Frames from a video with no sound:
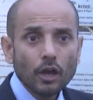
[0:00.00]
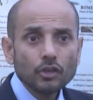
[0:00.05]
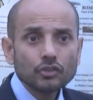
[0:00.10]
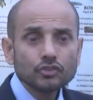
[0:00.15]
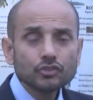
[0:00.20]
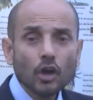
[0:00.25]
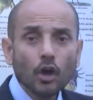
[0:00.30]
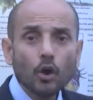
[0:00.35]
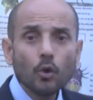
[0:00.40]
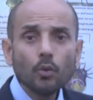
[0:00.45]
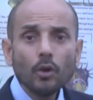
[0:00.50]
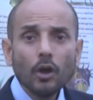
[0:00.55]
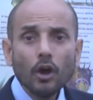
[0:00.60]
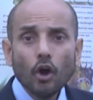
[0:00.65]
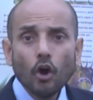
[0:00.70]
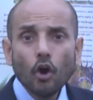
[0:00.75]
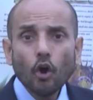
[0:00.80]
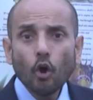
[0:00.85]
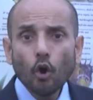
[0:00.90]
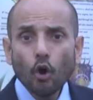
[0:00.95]
So
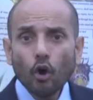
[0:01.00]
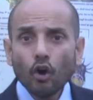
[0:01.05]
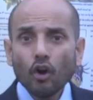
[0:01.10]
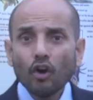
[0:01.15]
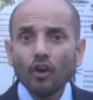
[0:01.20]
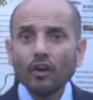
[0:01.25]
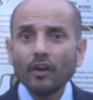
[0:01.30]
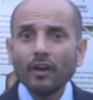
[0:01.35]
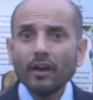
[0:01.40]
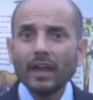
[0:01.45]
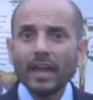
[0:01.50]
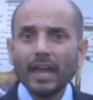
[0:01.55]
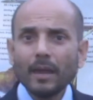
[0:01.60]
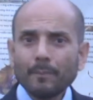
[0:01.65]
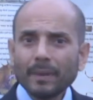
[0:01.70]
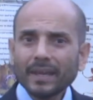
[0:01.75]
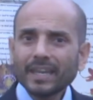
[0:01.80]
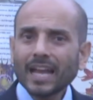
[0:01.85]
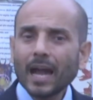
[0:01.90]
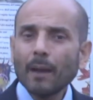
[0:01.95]

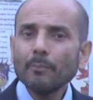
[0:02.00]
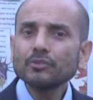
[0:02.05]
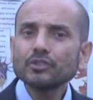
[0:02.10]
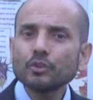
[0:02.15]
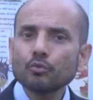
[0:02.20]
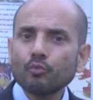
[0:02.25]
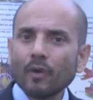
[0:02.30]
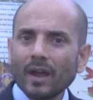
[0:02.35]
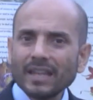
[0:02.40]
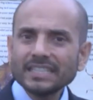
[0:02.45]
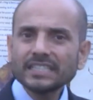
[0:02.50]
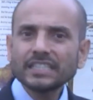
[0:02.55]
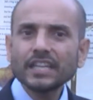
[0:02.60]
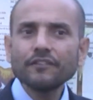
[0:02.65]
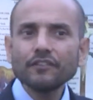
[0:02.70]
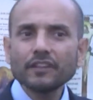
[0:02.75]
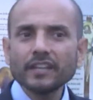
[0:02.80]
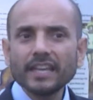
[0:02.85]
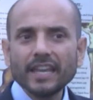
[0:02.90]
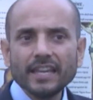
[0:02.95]
it becomes a
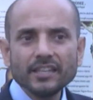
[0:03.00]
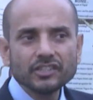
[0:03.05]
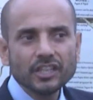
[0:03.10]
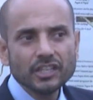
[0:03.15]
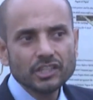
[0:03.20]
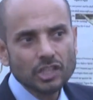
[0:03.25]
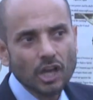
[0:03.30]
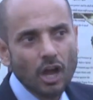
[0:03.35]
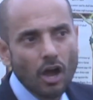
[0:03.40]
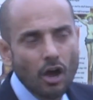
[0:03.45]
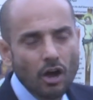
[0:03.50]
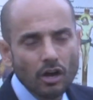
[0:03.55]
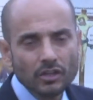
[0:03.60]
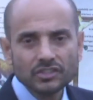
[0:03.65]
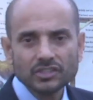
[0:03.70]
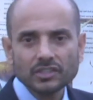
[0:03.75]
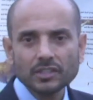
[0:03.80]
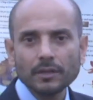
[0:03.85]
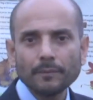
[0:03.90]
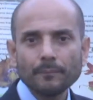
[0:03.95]
relatively easy
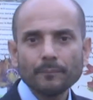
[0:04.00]
task.